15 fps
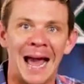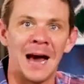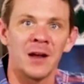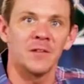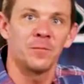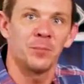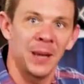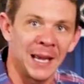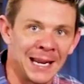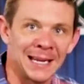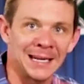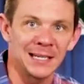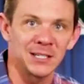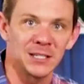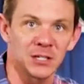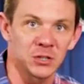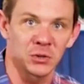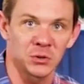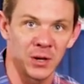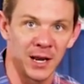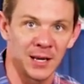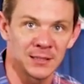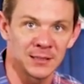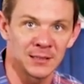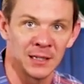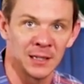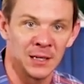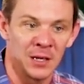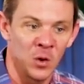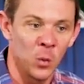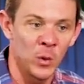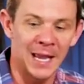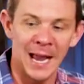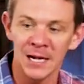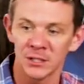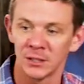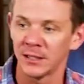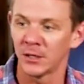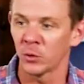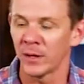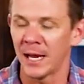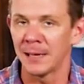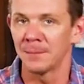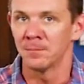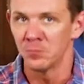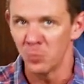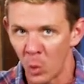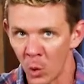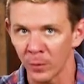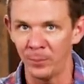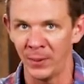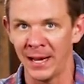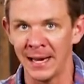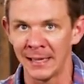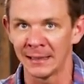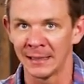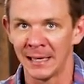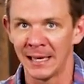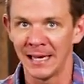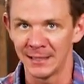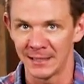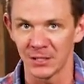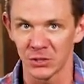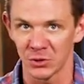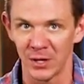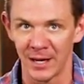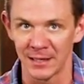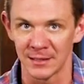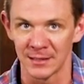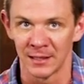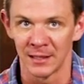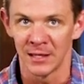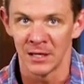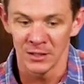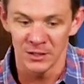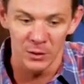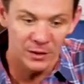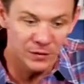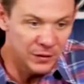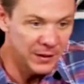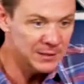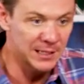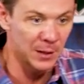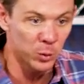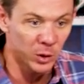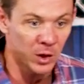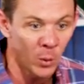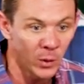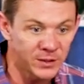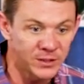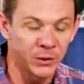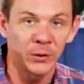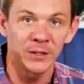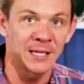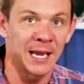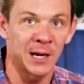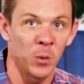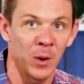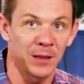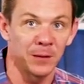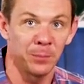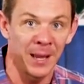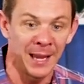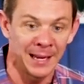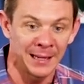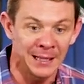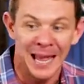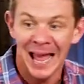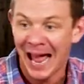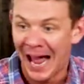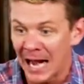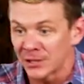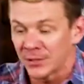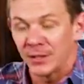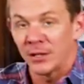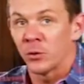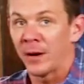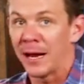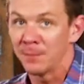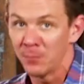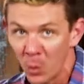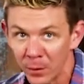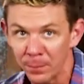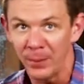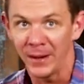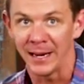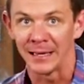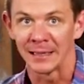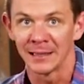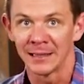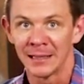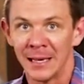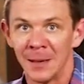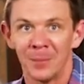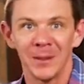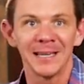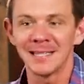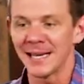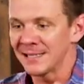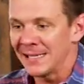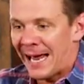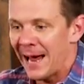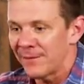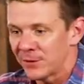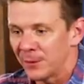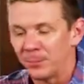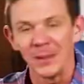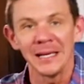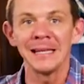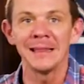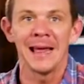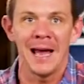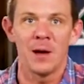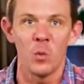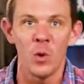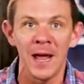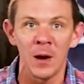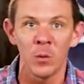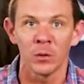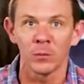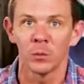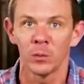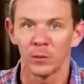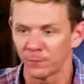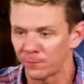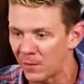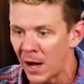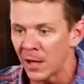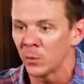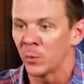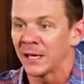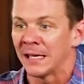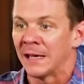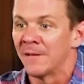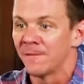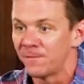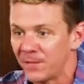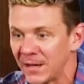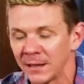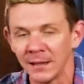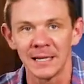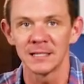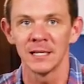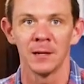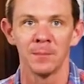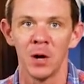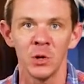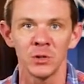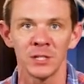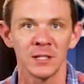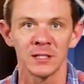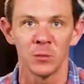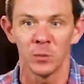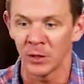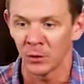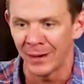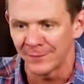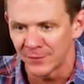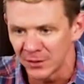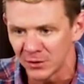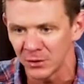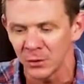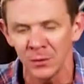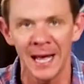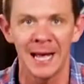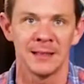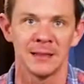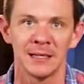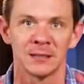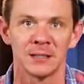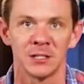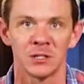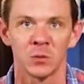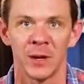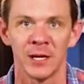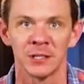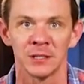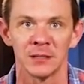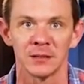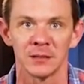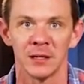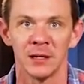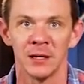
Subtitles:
Out of pain and distrust, we actually create more pain and distrust. So the things that we're going to take away the pain actually create more pain. But it doesn't have to be that way. We're following feelings and emotions, and we don't have to do that in these situations.